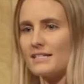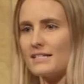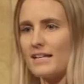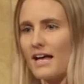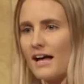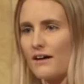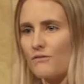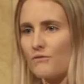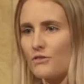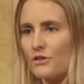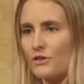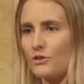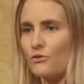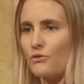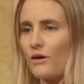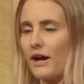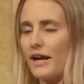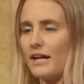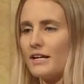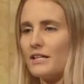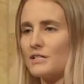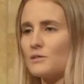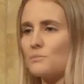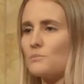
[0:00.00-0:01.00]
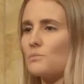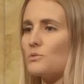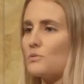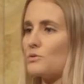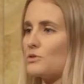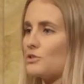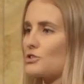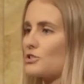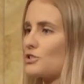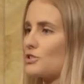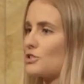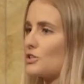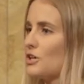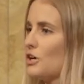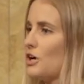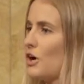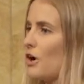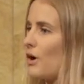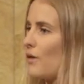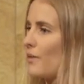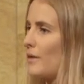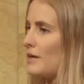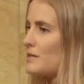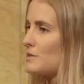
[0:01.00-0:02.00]
to have the greatest push
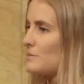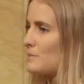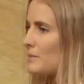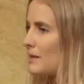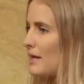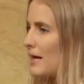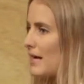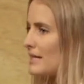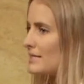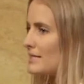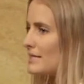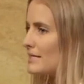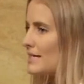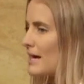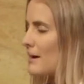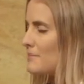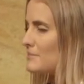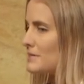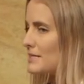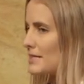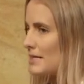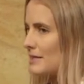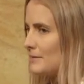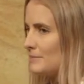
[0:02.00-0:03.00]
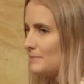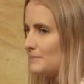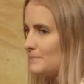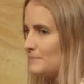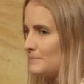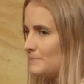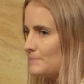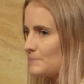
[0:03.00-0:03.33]
on these plants adapting.